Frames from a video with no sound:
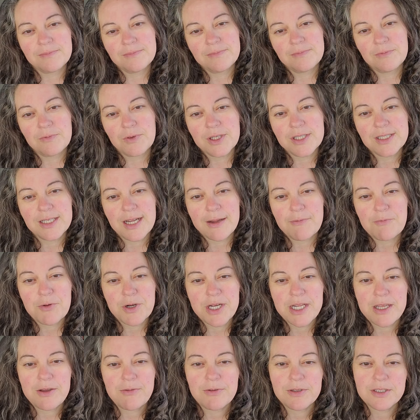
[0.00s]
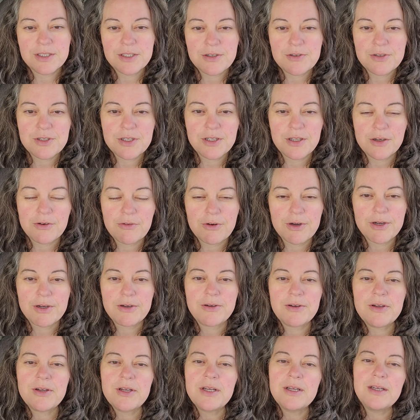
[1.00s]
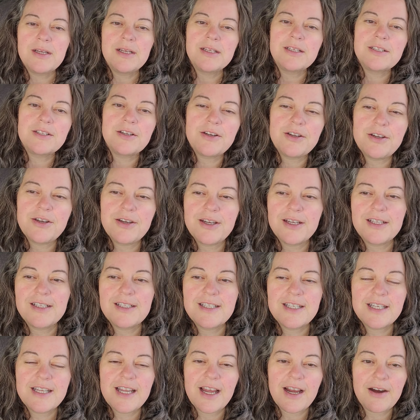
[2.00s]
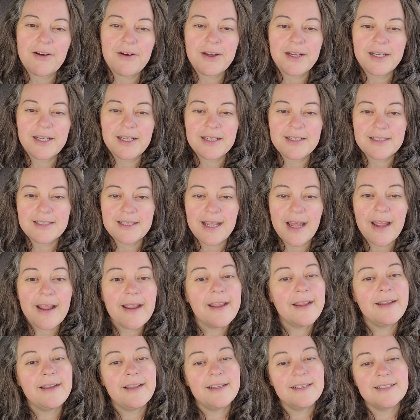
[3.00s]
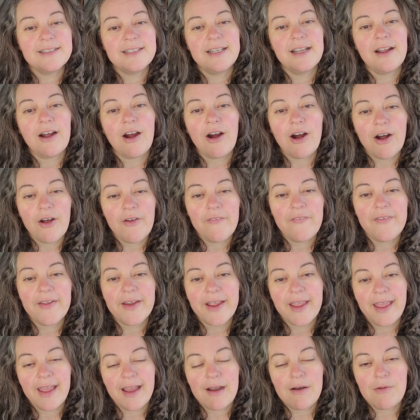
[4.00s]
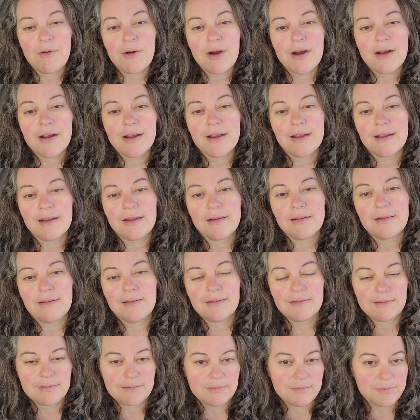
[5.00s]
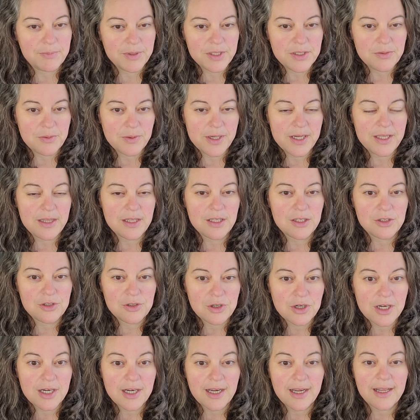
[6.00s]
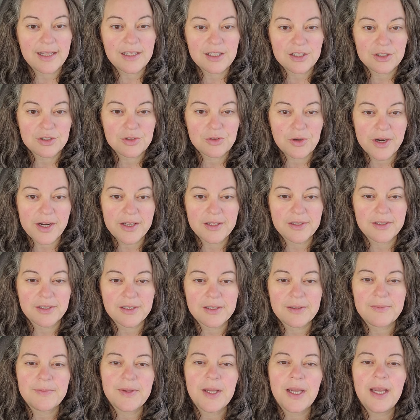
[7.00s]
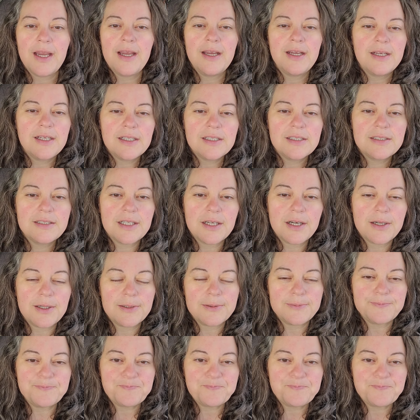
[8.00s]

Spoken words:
one time when he was using the grill, so you can see how he does that. He does it on the catwalk between the truck and the trailer. So